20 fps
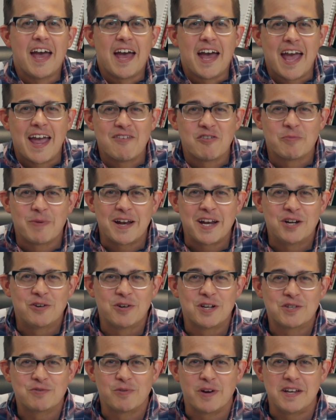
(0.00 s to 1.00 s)
Hey everybody,
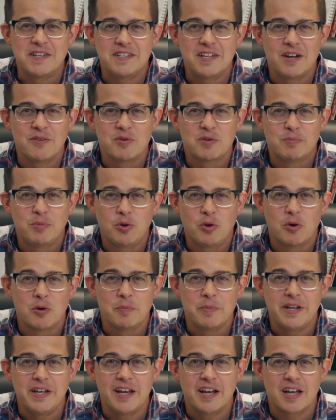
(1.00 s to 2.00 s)
Chris Rains here with Bullhorn
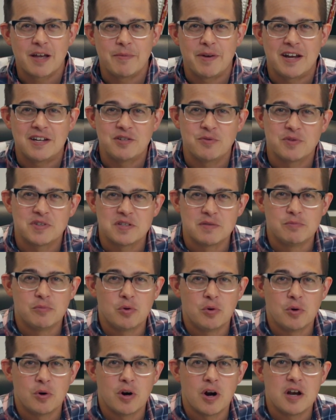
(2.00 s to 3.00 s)
Media coming at you with some
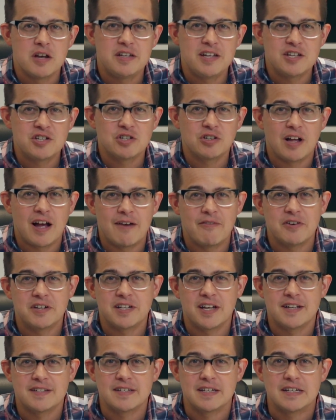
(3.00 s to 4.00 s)
more digital
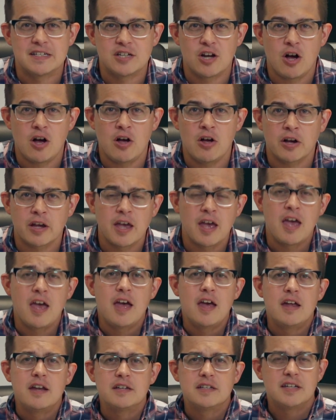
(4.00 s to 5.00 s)
advertising talk.
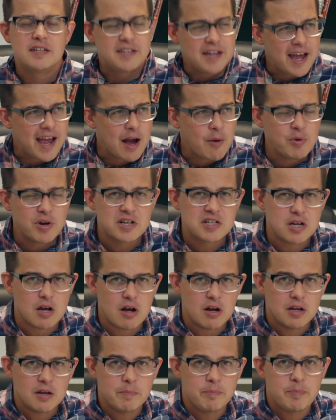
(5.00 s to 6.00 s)
Today I want to
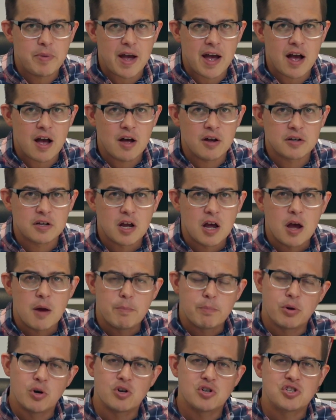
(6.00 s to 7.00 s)
talk about
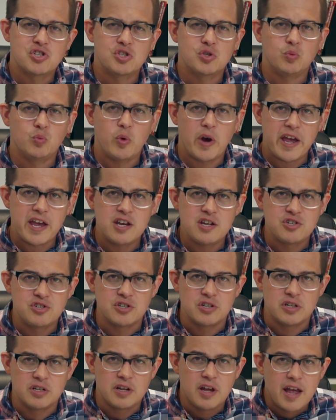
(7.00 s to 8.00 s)

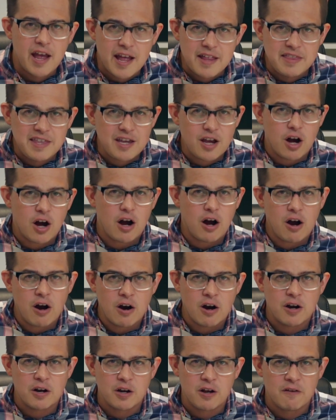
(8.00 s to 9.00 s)
persuasion and the
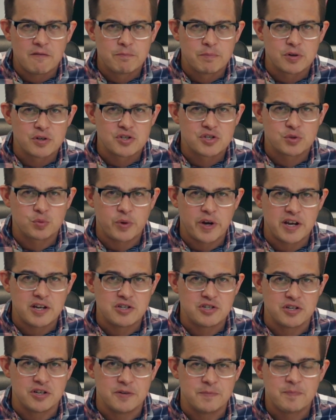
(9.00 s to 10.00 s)
art of
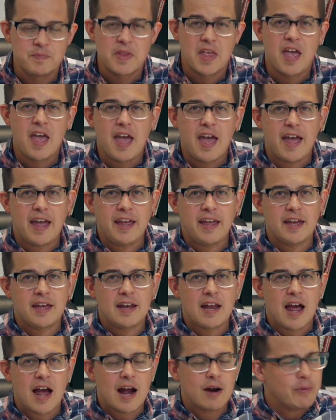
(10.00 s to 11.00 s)
persuasion.
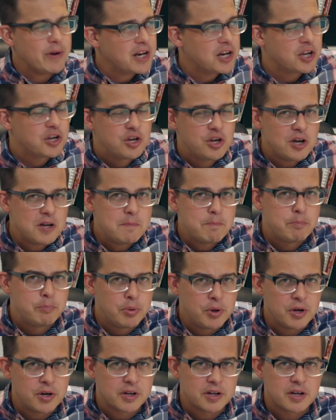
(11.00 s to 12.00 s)
And I read a good
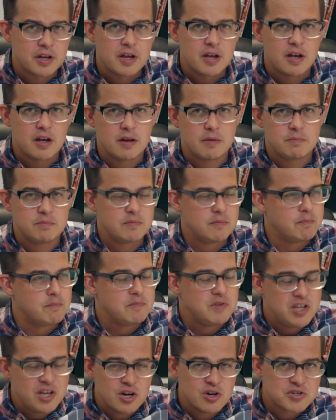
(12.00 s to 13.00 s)
book
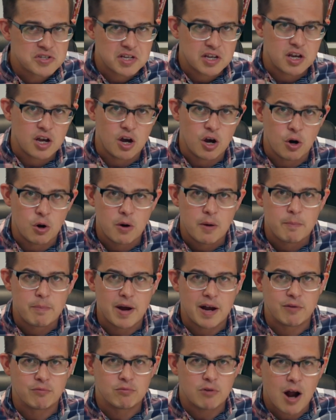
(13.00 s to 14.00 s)
years ago
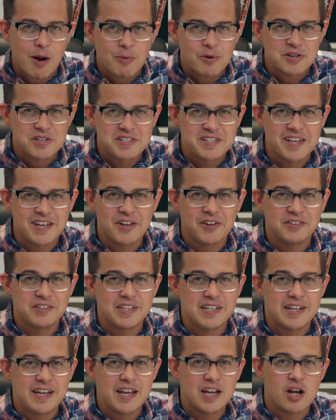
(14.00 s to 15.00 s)
by Robert Cialdini